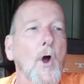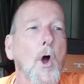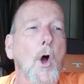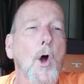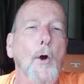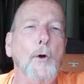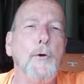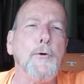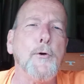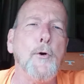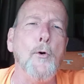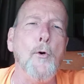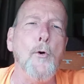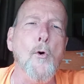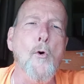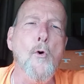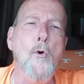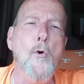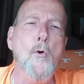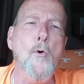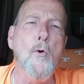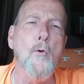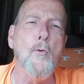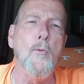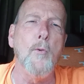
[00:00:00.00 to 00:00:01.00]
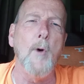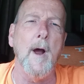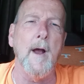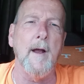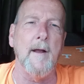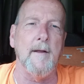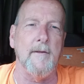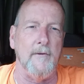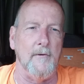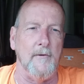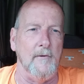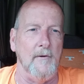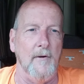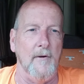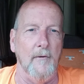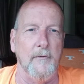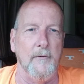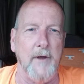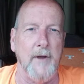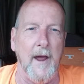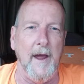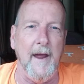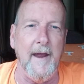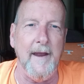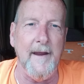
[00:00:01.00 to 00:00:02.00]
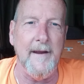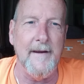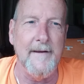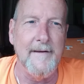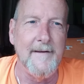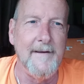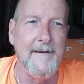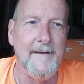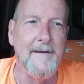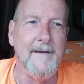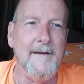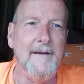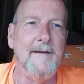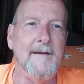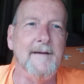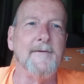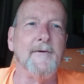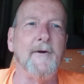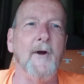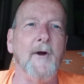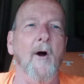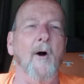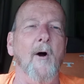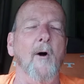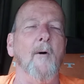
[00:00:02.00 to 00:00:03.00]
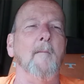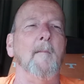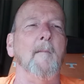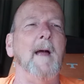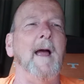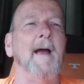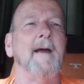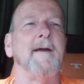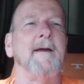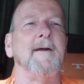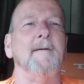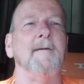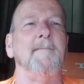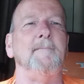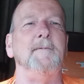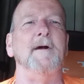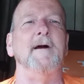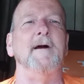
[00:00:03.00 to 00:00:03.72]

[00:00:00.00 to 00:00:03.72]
cool weather, okay? Go on back up there.